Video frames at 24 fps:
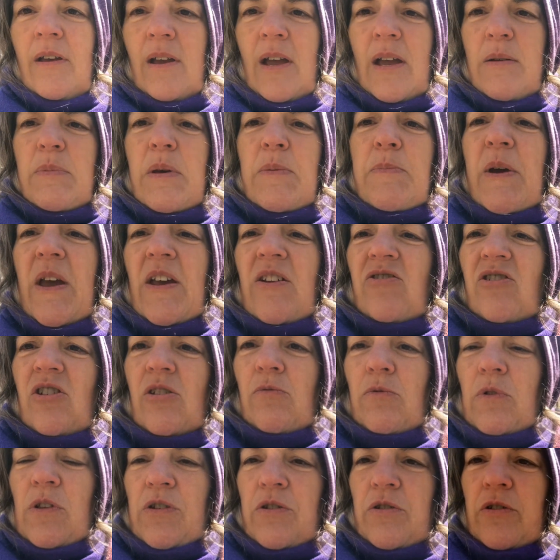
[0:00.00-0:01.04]
And be
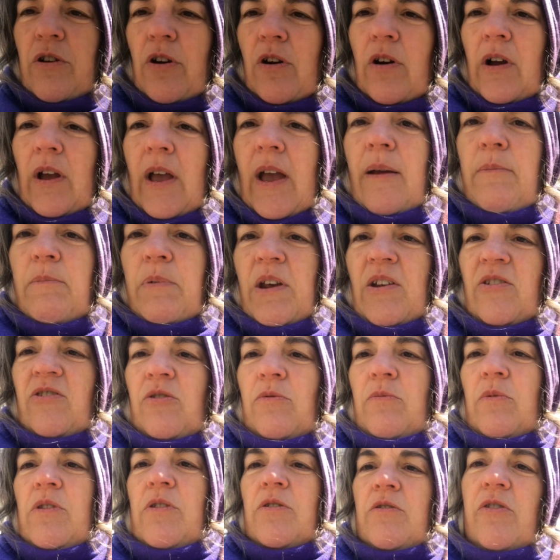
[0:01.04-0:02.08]
patient with your dog and
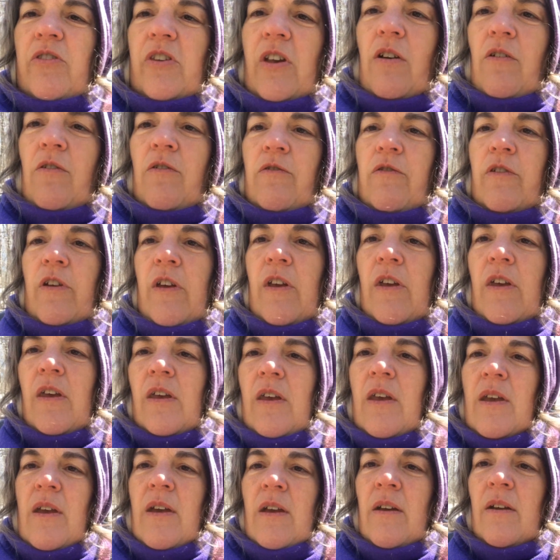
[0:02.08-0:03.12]
patient with yourself,
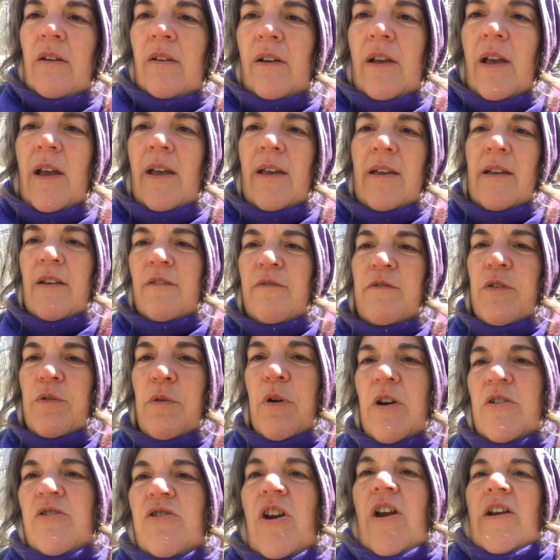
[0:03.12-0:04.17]
okay, if you
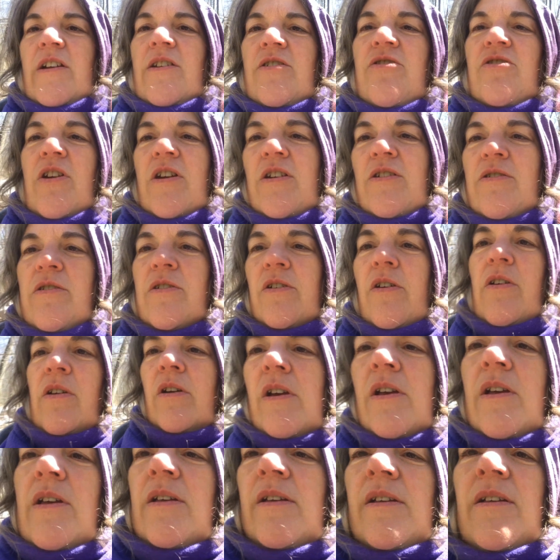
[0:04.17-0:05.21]
are trying to train your dog.